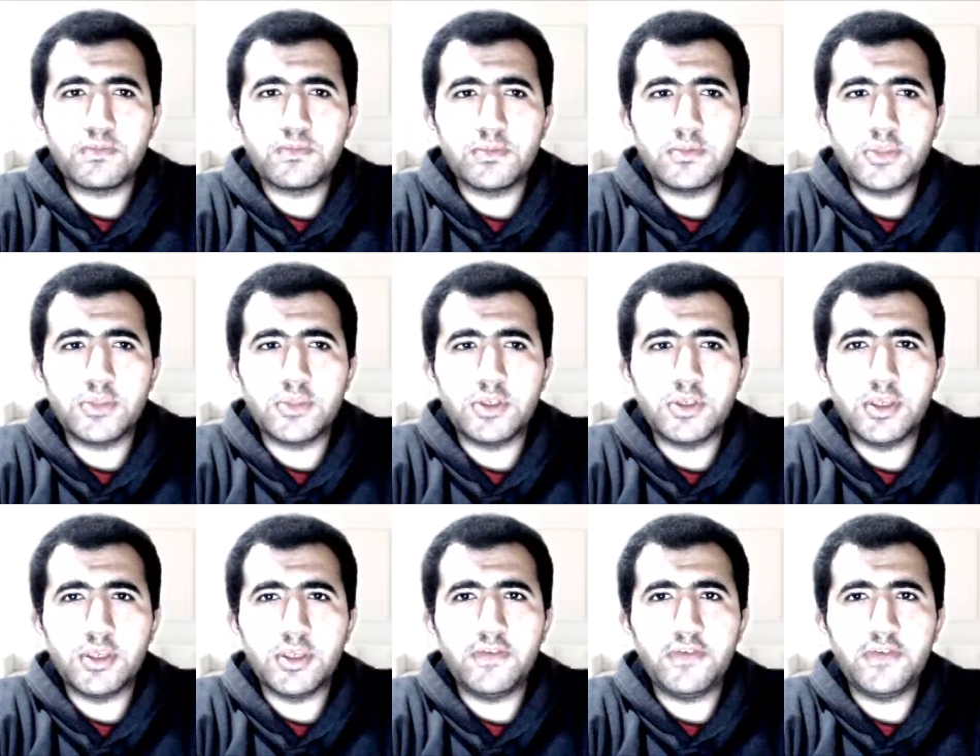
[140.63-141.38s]
if
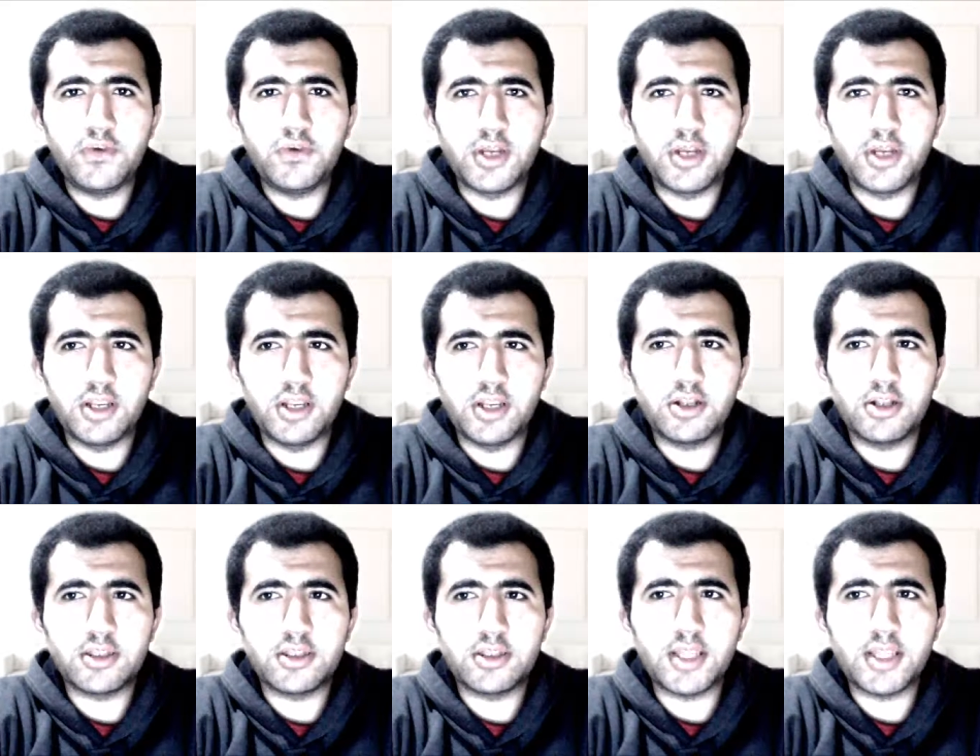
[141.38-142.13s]
you want to learn the
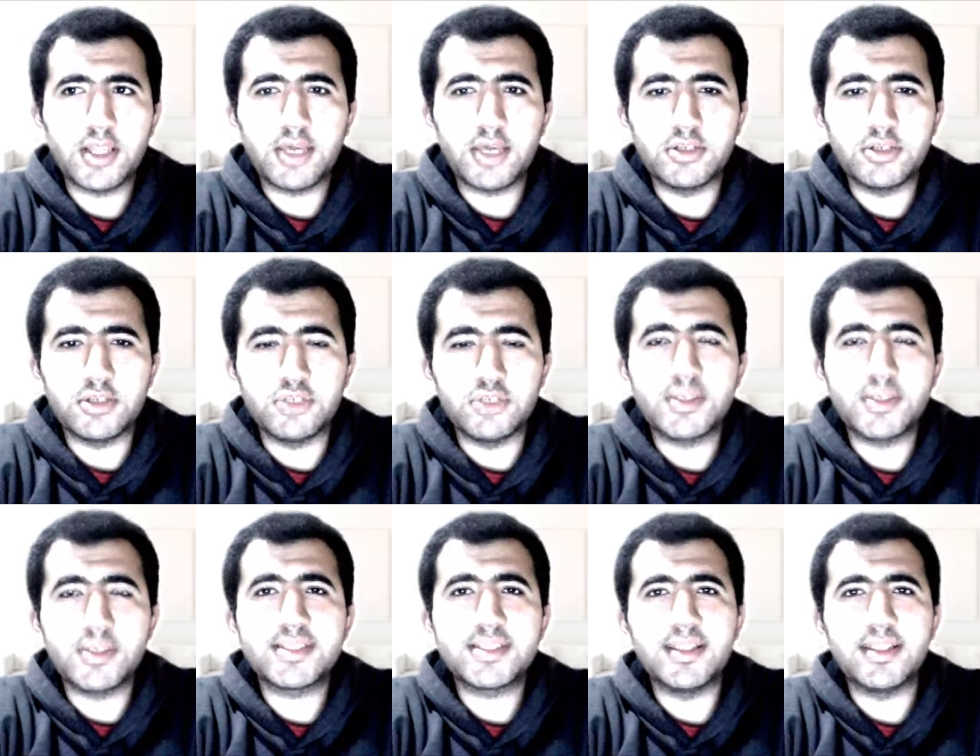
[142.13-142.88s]
language you must
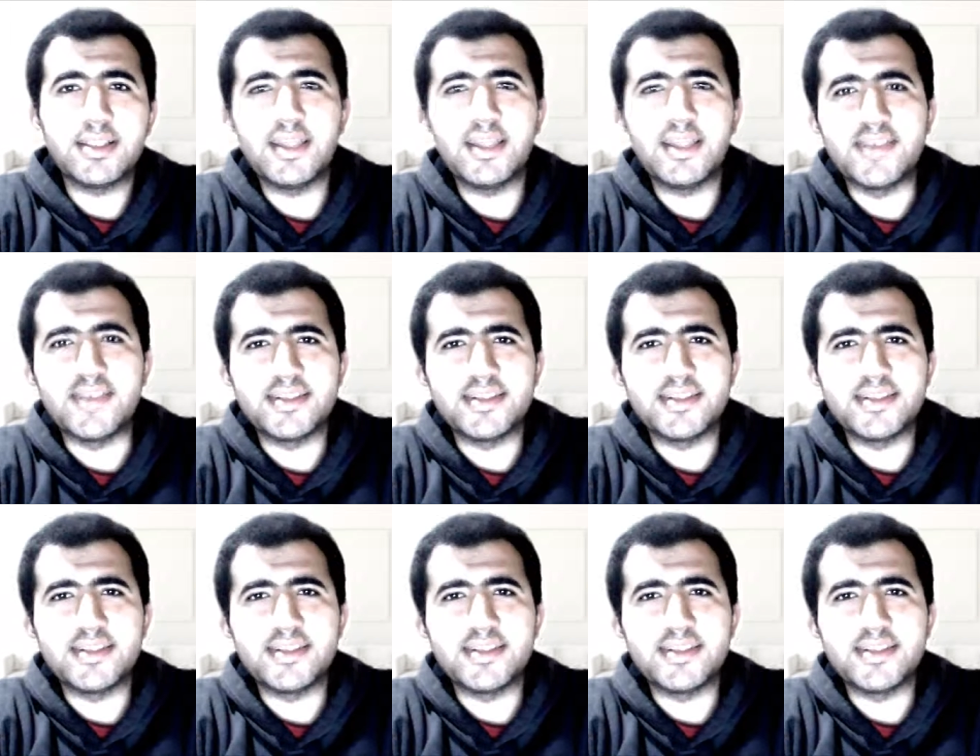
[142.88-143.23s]
love it